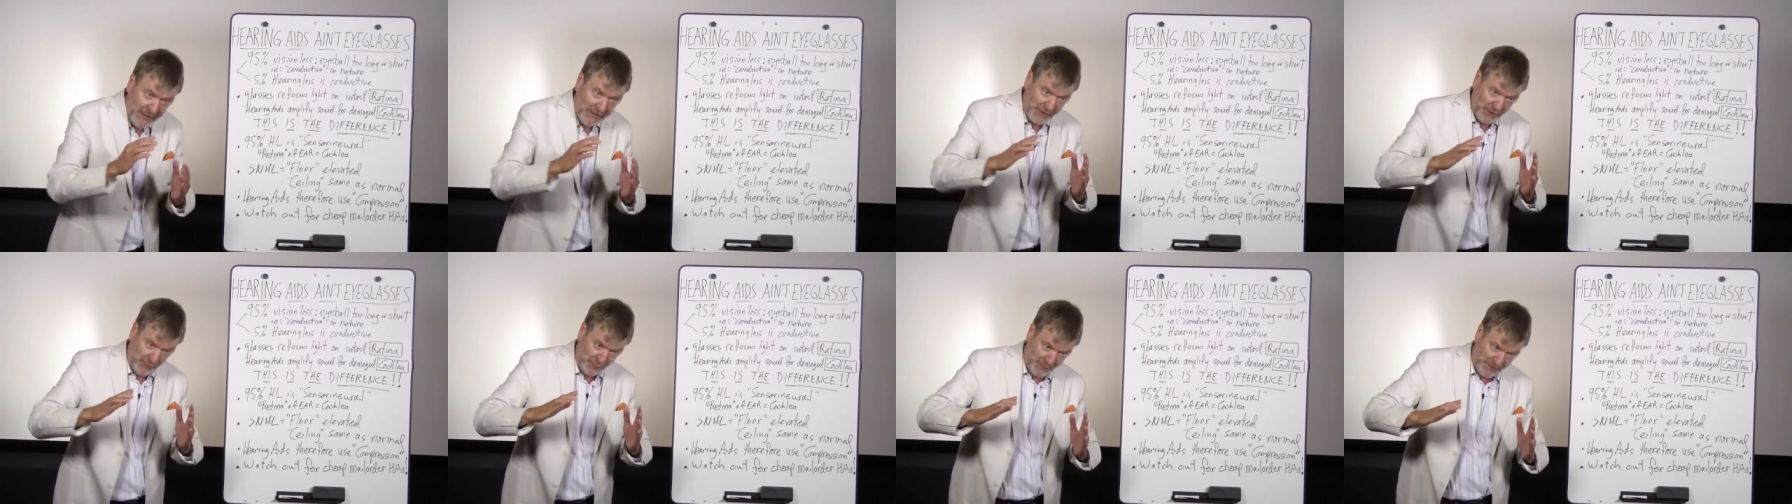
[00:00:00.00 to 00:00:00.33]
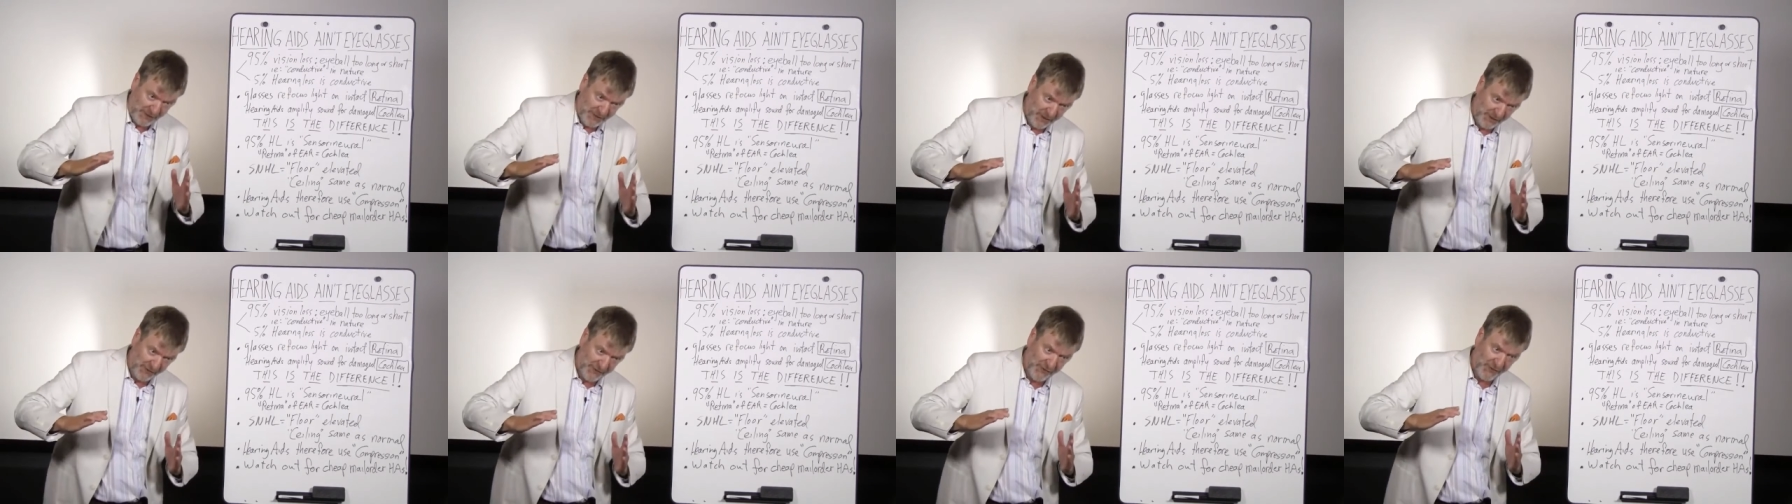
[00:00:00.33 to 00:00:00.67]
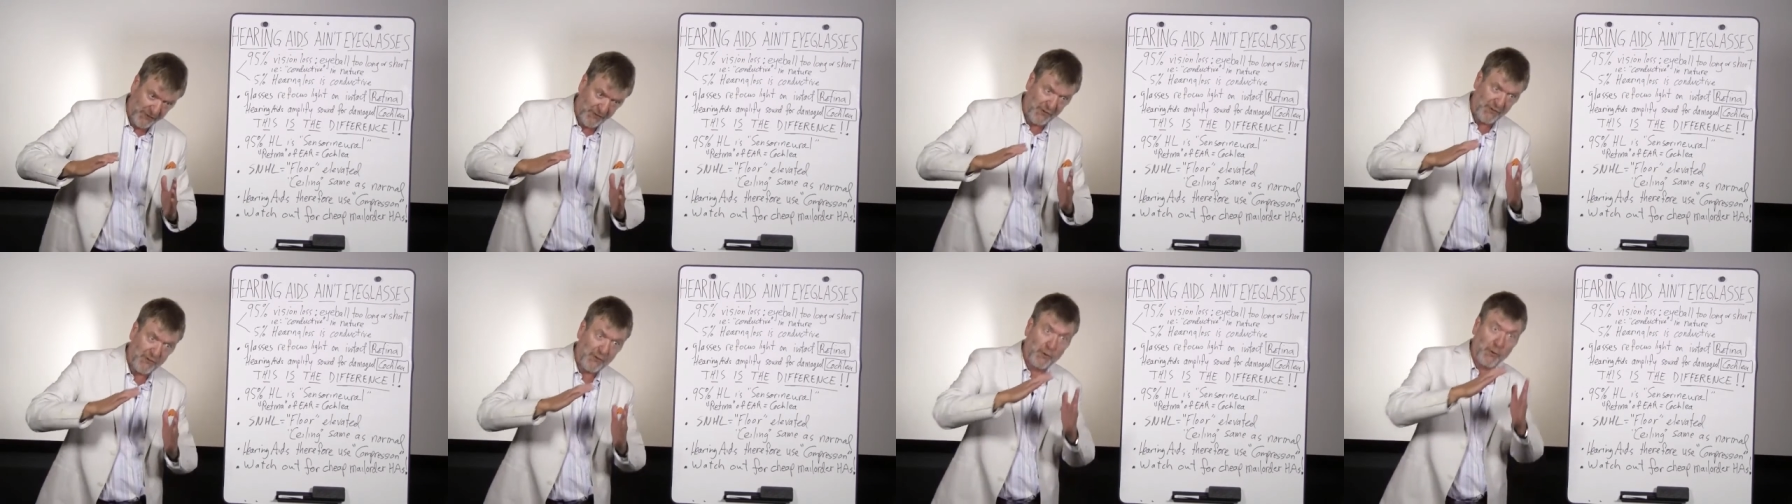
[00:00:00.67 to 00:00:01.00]
is because
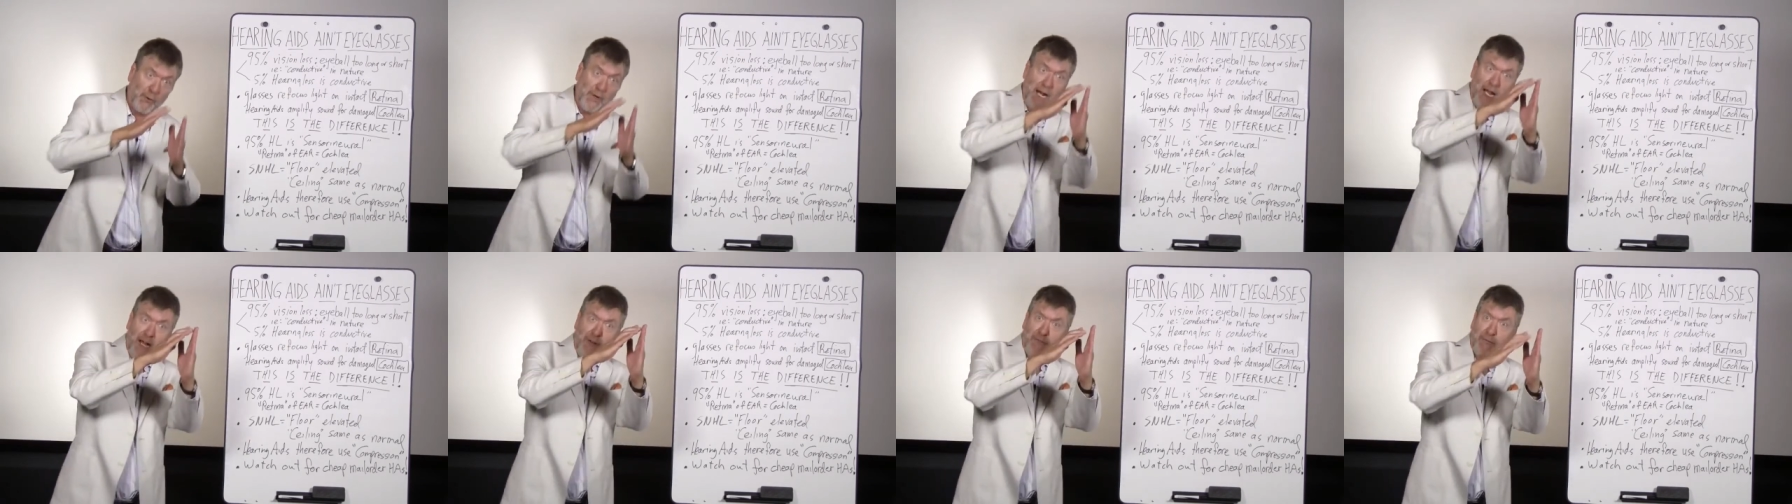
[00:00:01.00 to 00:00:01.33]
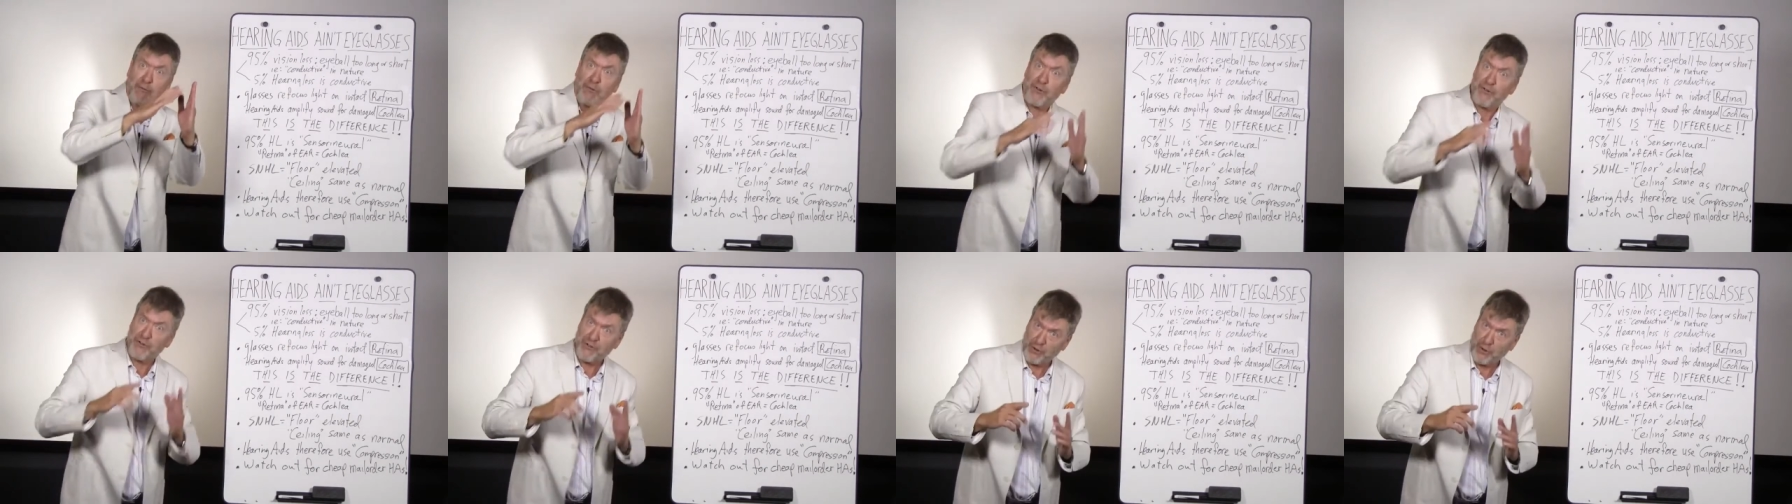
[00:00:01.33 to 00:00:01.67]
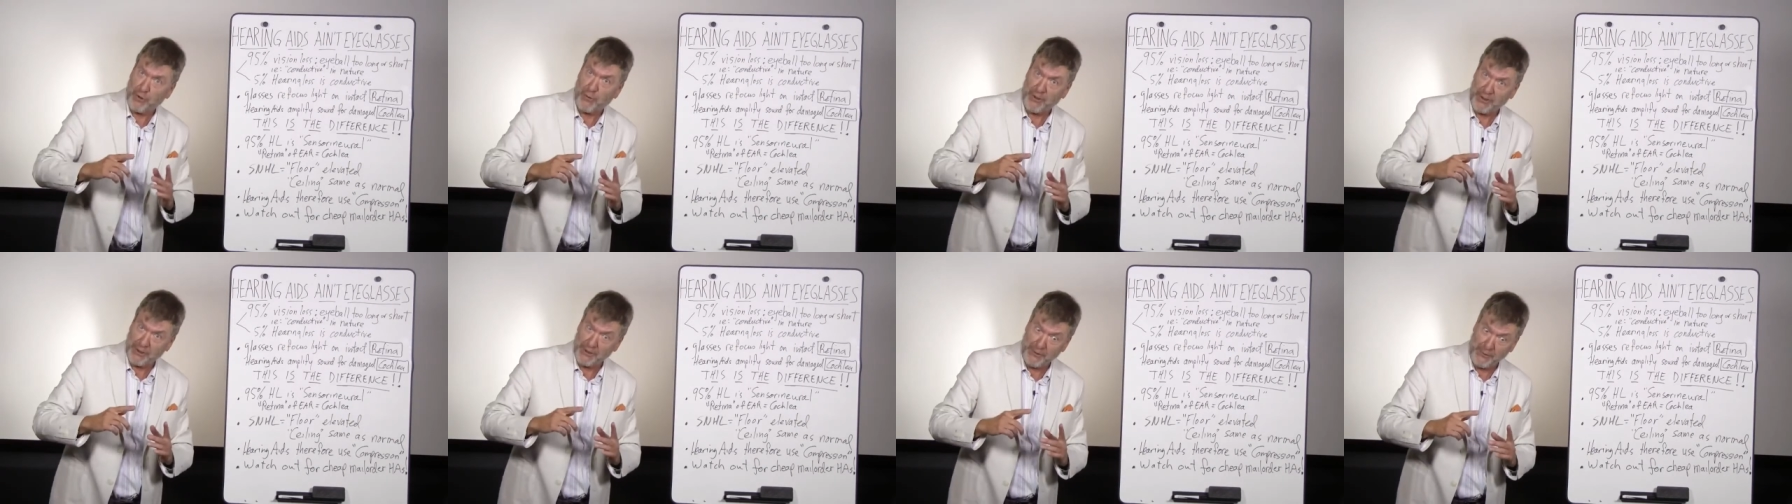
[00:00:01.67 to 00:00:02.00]
of this graph we're
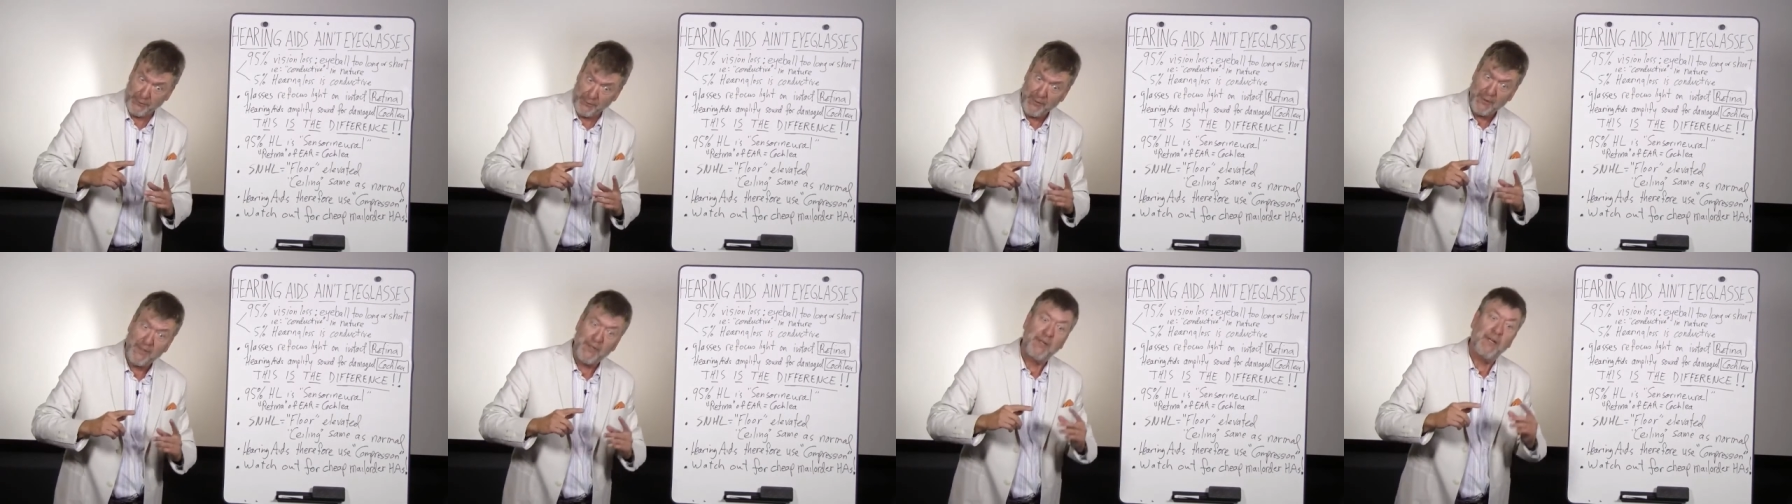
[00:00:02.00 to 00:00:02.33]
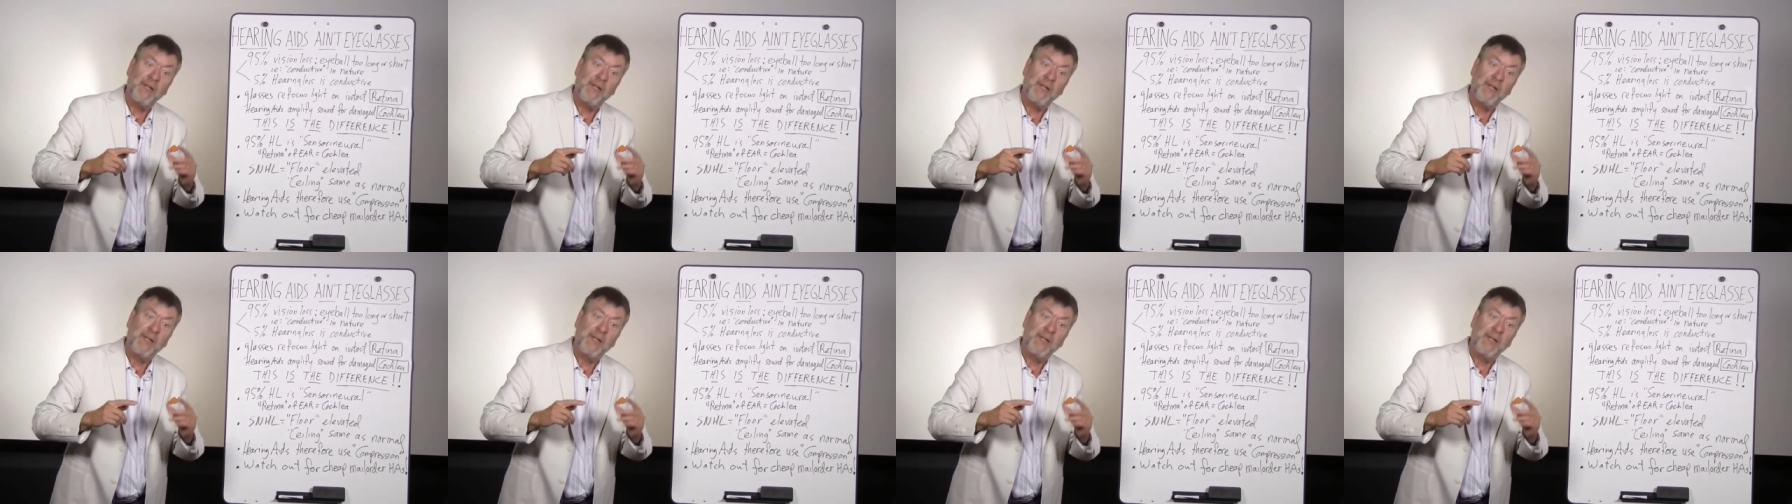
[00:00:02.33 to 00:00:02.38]
showing you.